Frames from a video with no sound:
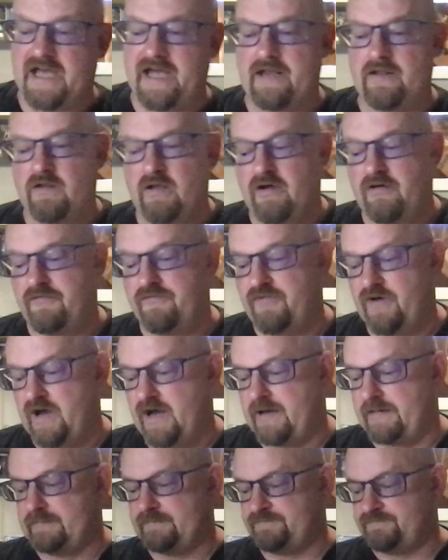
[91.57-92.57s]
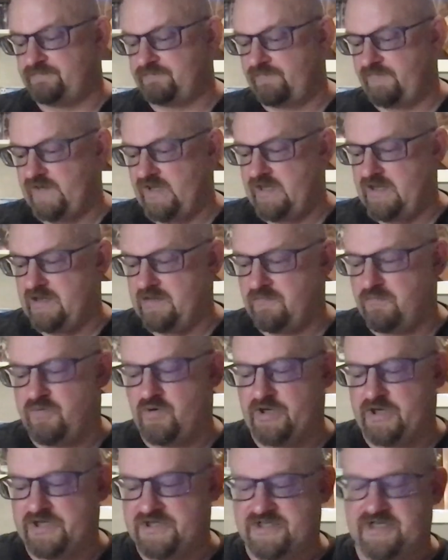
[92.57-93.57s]
I love um,
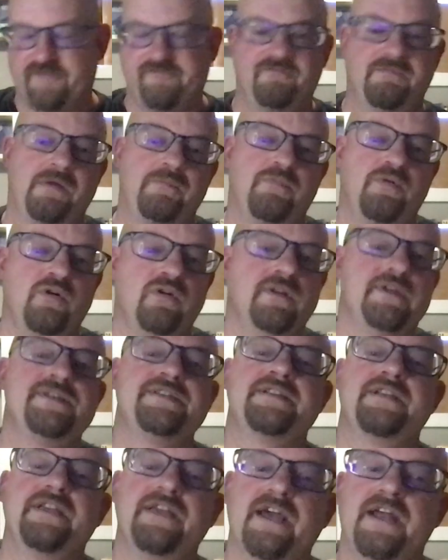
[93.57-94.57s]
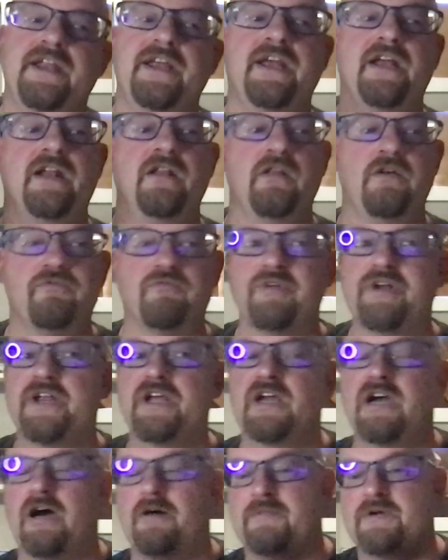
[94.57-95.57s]
putting stuff in my pull list and getting, and I love reading
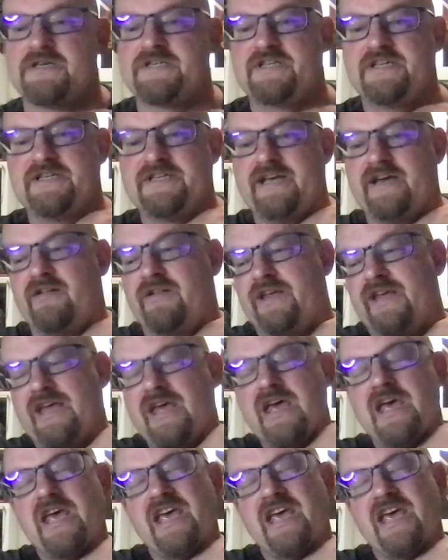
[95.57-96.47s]
comics in the daily.